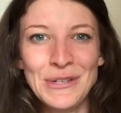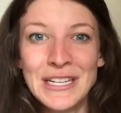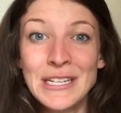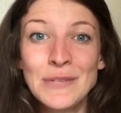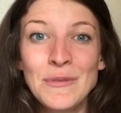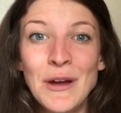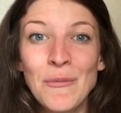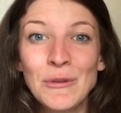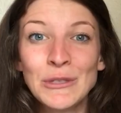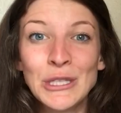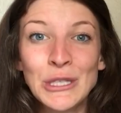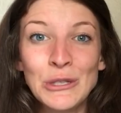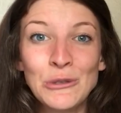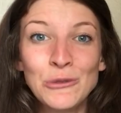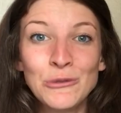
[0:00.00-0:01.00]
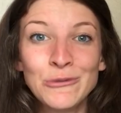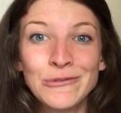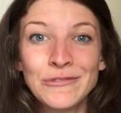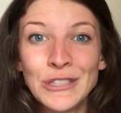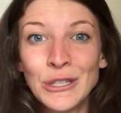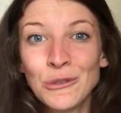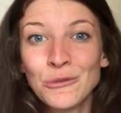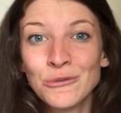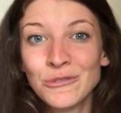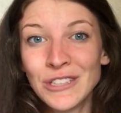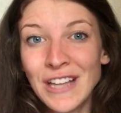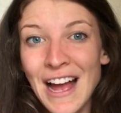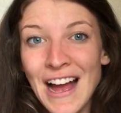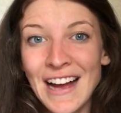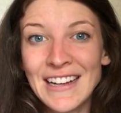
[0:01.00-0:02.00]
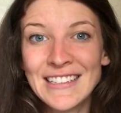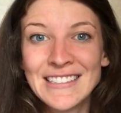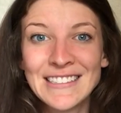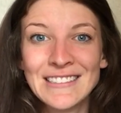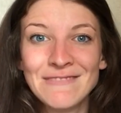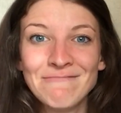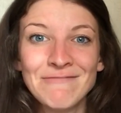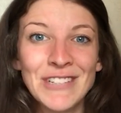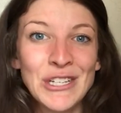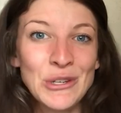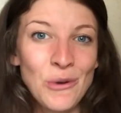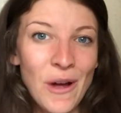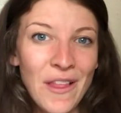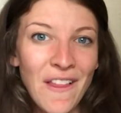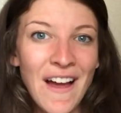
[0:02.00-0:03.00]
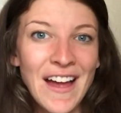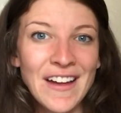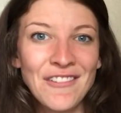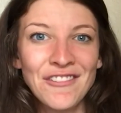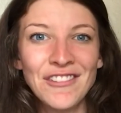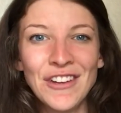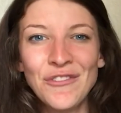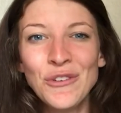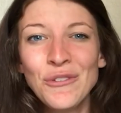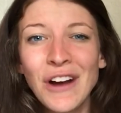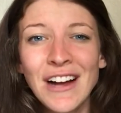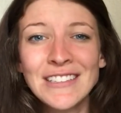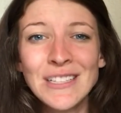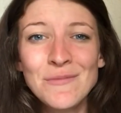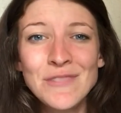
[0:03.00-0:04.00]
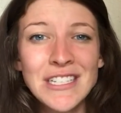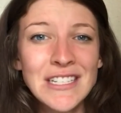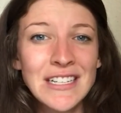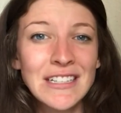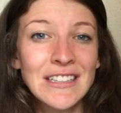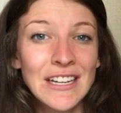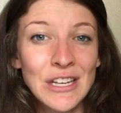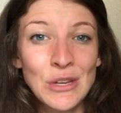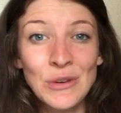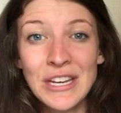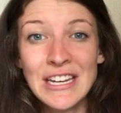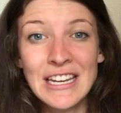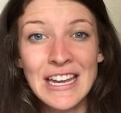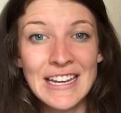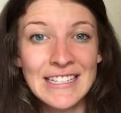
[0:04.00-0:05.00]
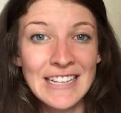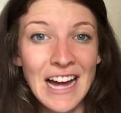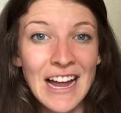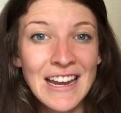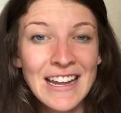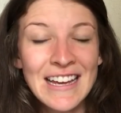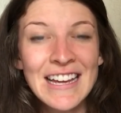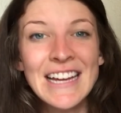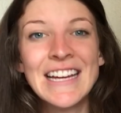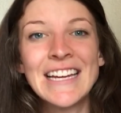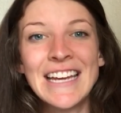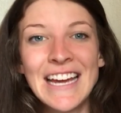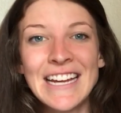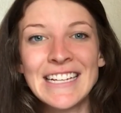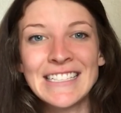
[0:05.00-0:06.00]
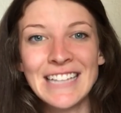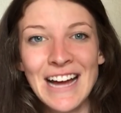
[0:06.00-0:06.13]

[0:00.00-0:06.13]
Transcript: You need to be able to feel relaxed enjoy life. If you've got something that you need to get done, get it